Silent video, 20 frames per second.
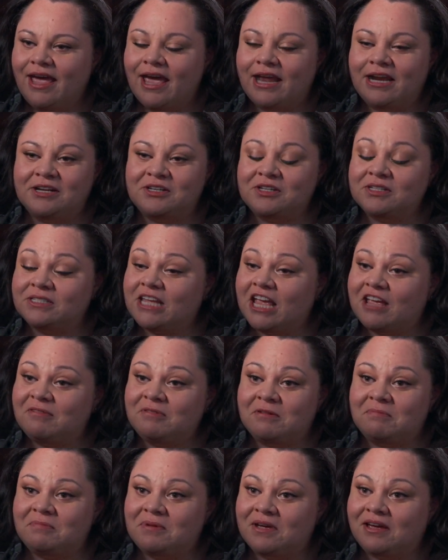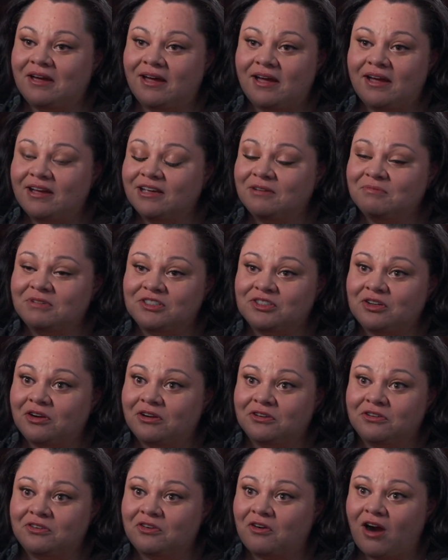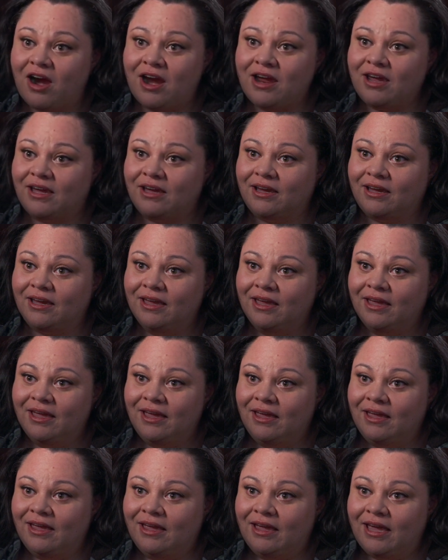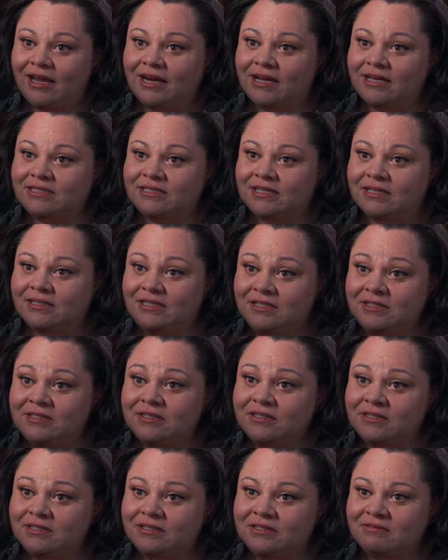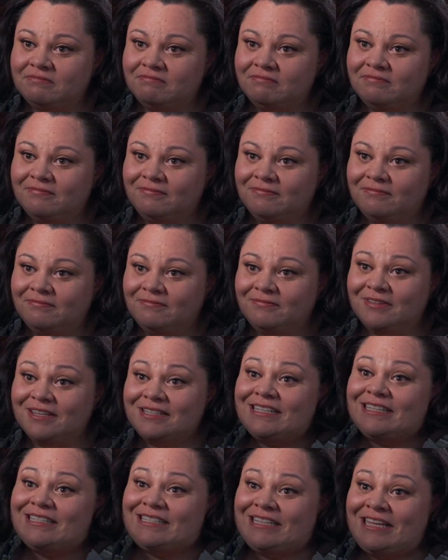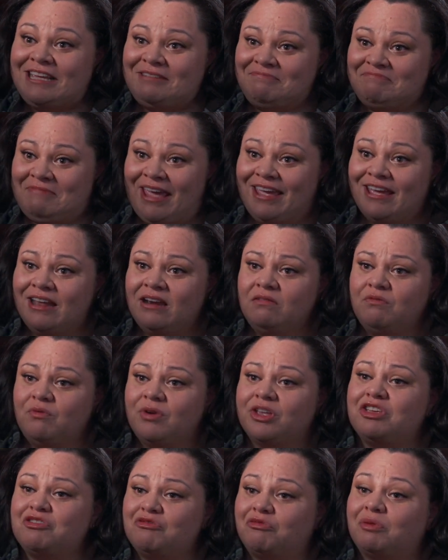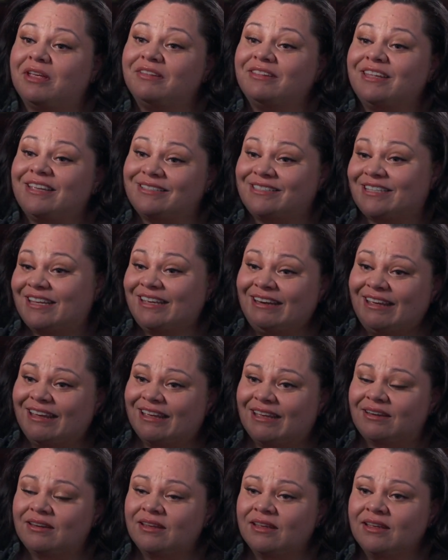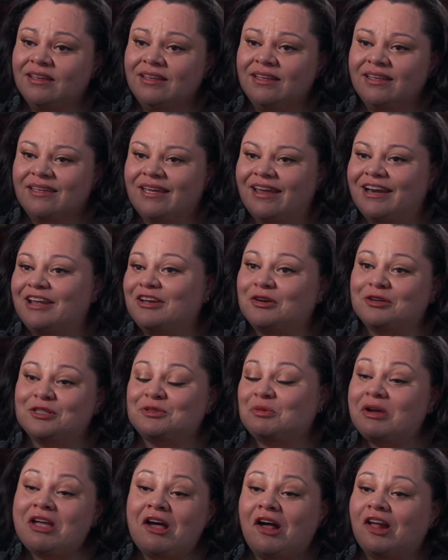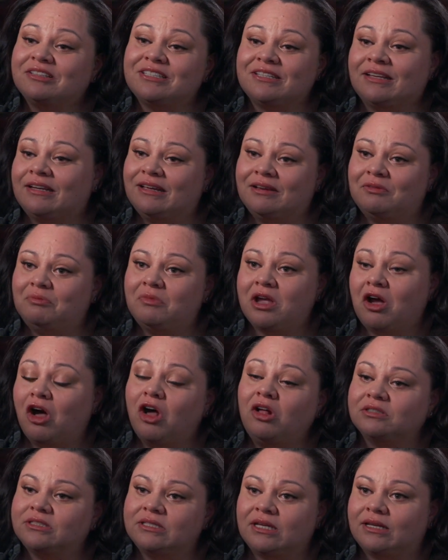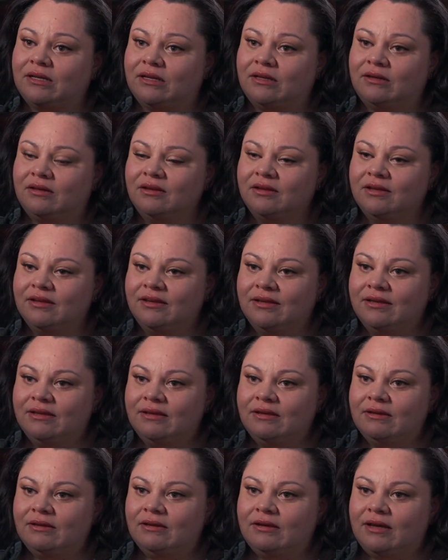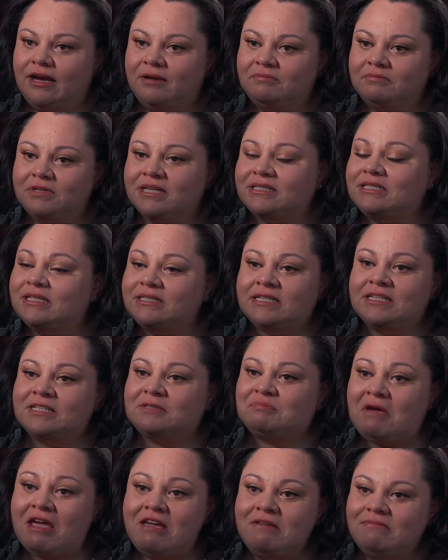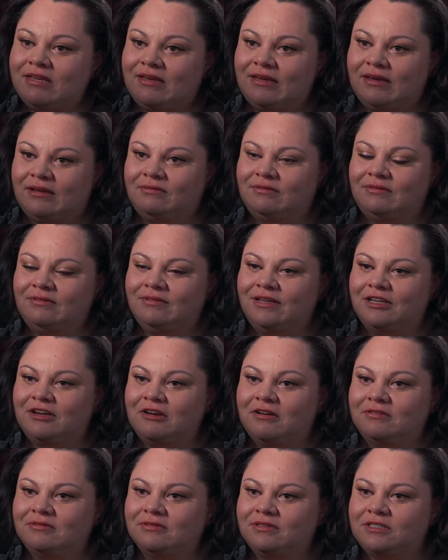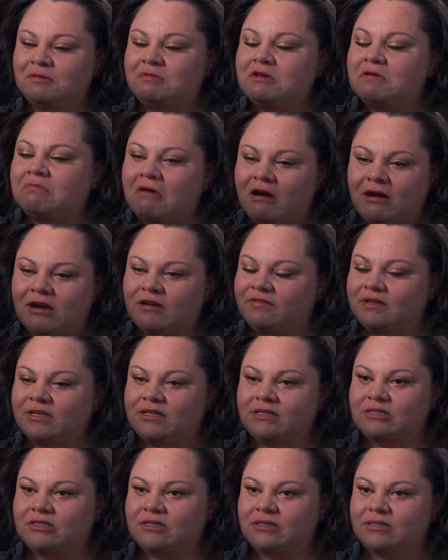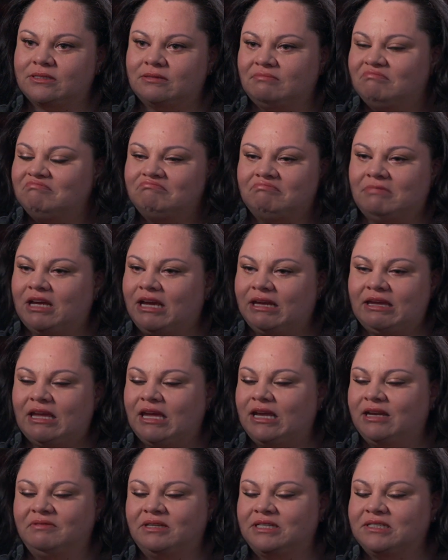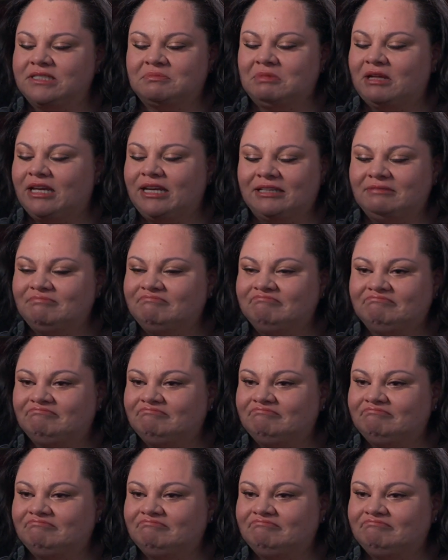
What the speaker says: And he just gave me a big hug, and we started crying. And I said, "This is it, man. We really did it." And he goes, "We all did it. We all did it." Because it's his baby, and you know, to be a part of it is just, I can't even explain it.